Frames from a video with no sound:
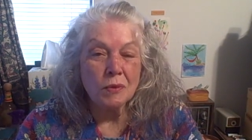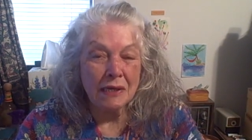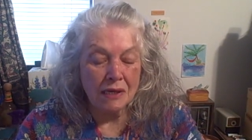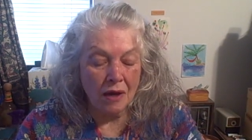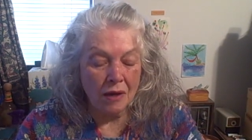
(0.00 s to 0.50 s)

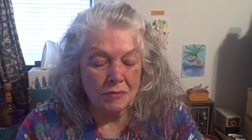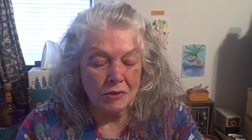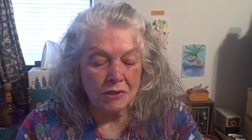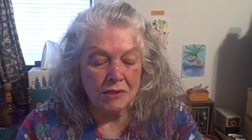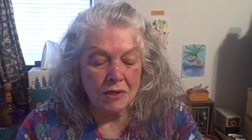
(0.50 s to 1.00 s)
when
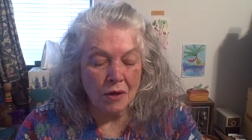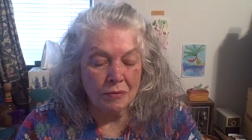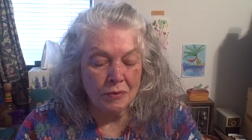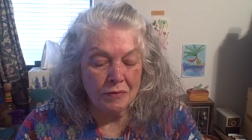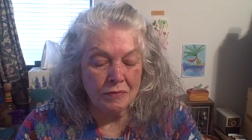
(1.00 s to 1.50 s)
objects are
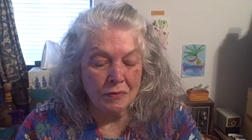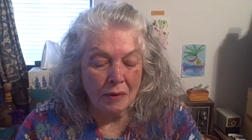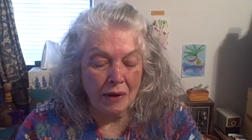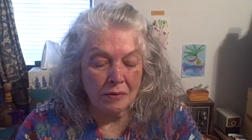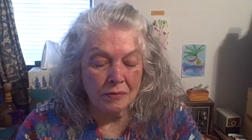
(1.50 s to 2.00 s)
moved
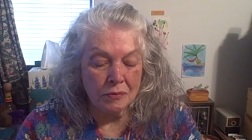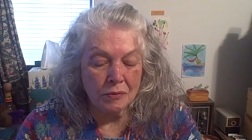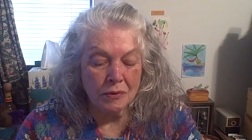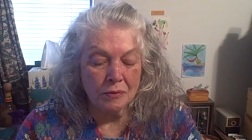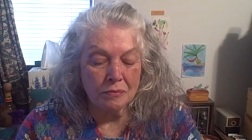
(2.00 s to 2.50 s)
around the
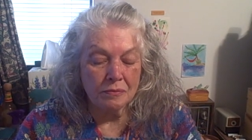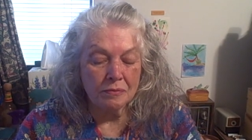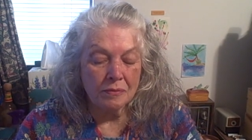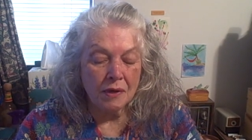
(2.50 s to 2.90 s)
room